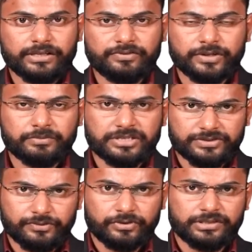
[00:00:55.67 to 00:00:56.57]
EVM is
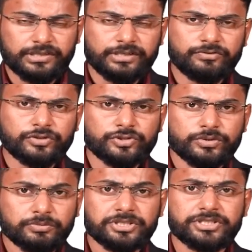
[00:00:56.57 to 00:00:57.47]
for Ethereum
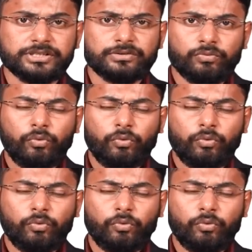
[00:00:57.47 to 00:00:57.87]
virtual machine.